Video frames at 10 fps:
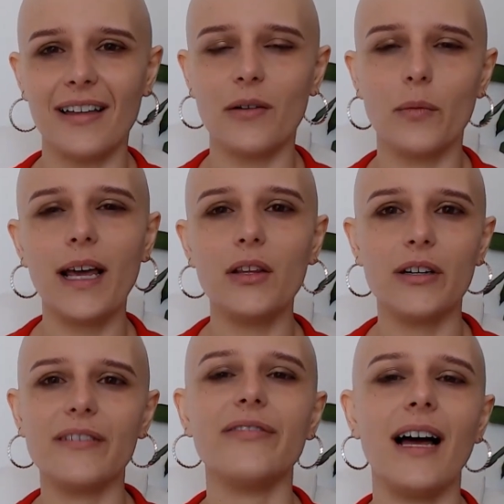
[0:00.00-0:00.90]
Like when I look
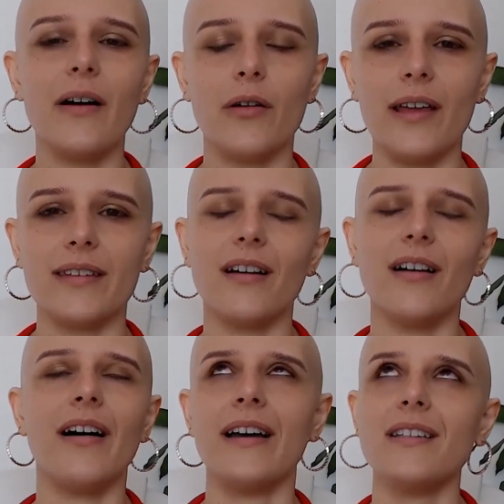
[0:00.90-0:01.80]
at a flower, I say,
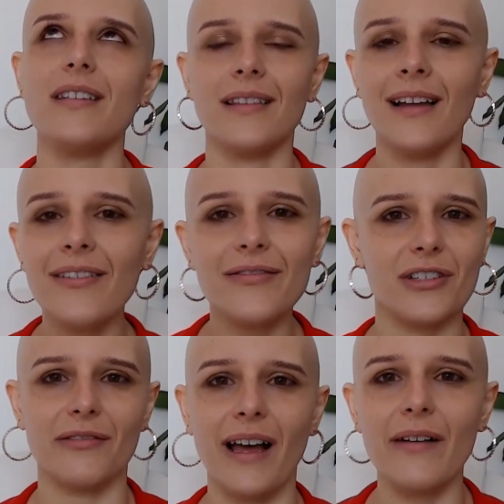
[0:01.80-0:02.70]
oh, I just love
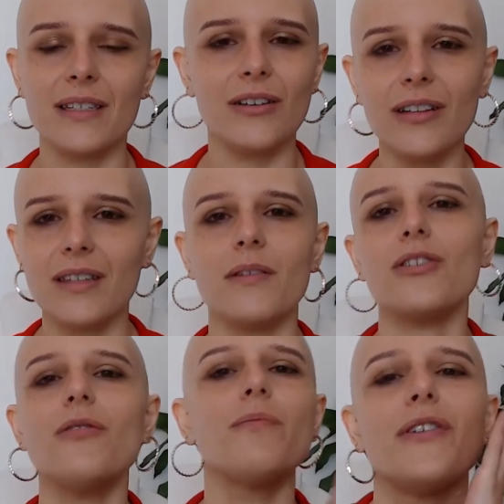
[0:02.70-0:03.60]
those flowers. Look at them. They're
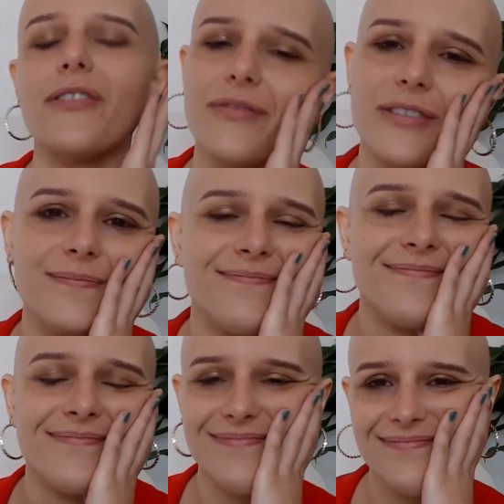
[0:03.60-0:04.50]
so
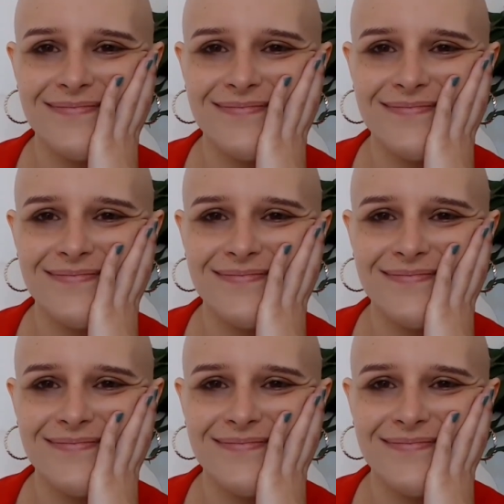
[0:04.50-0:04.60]
beautiful.